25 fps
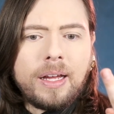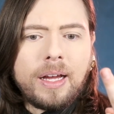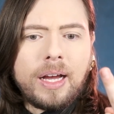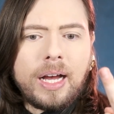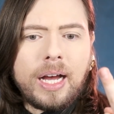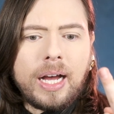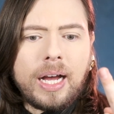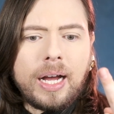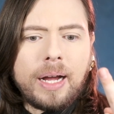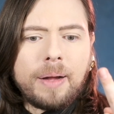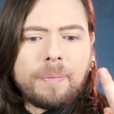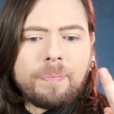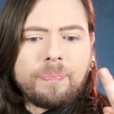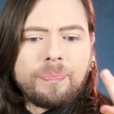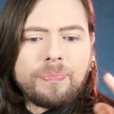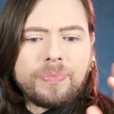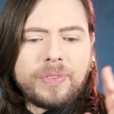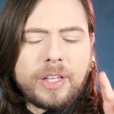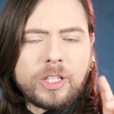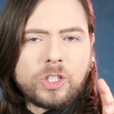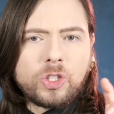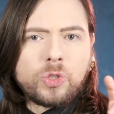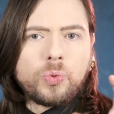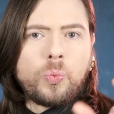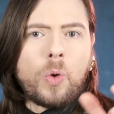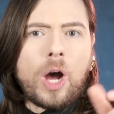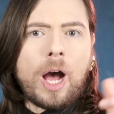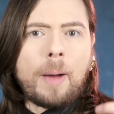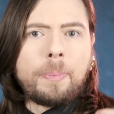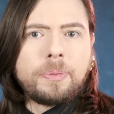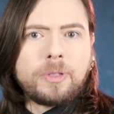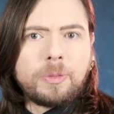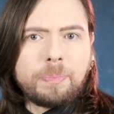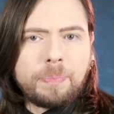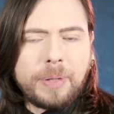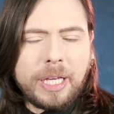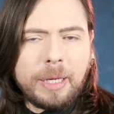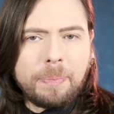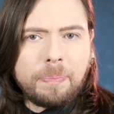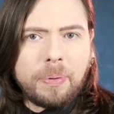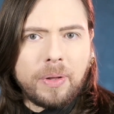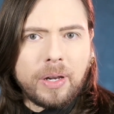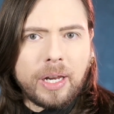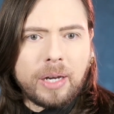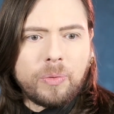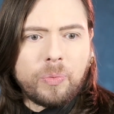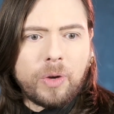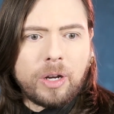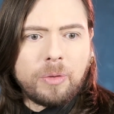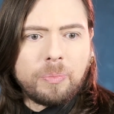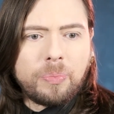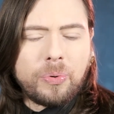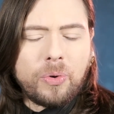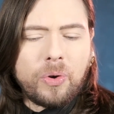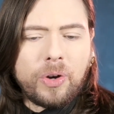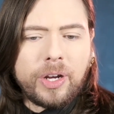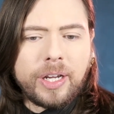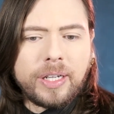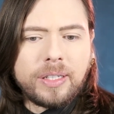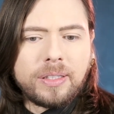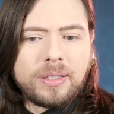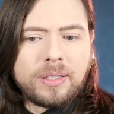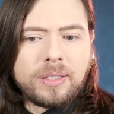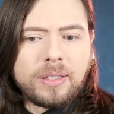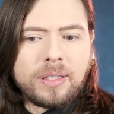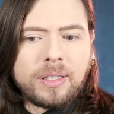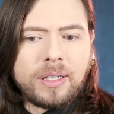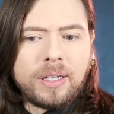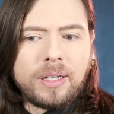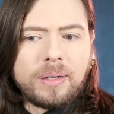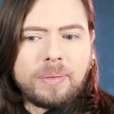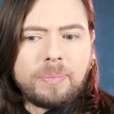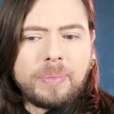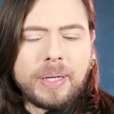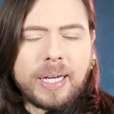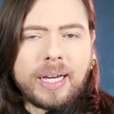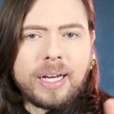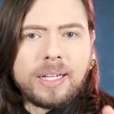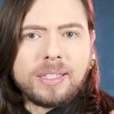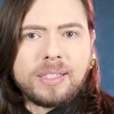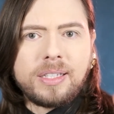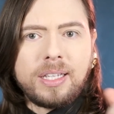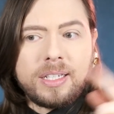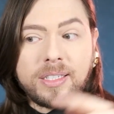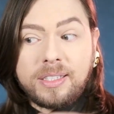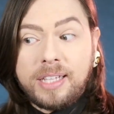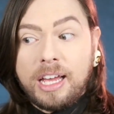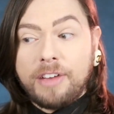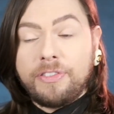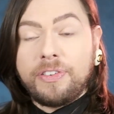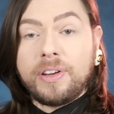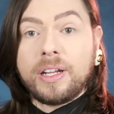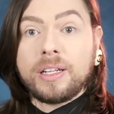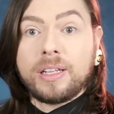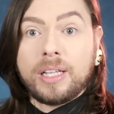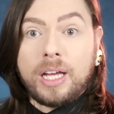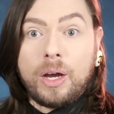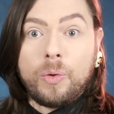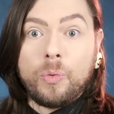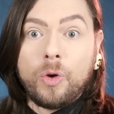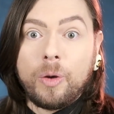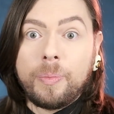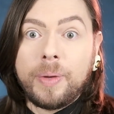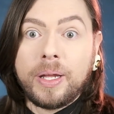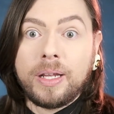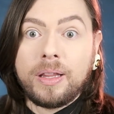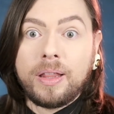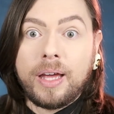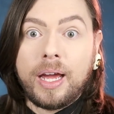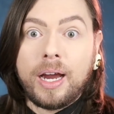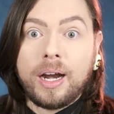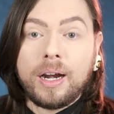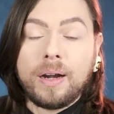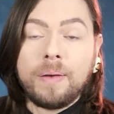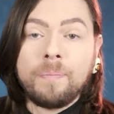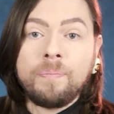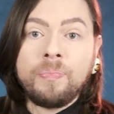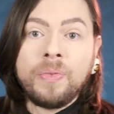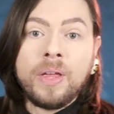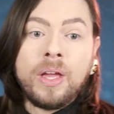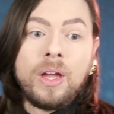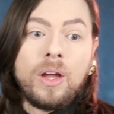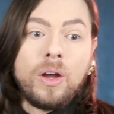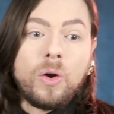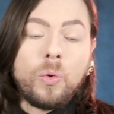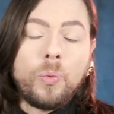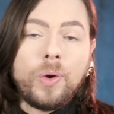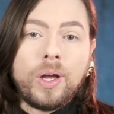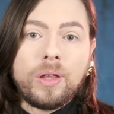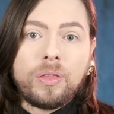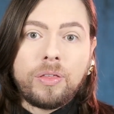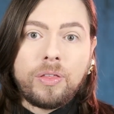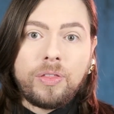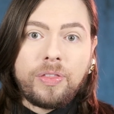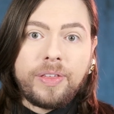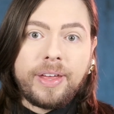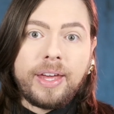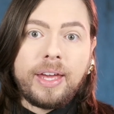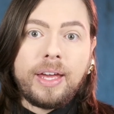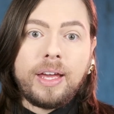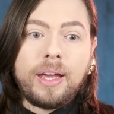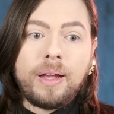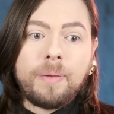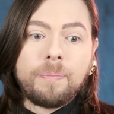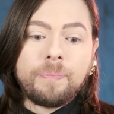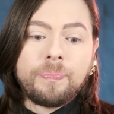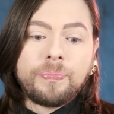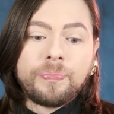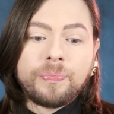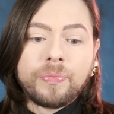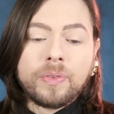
they swapped people at one point because there's definitely a woman there with the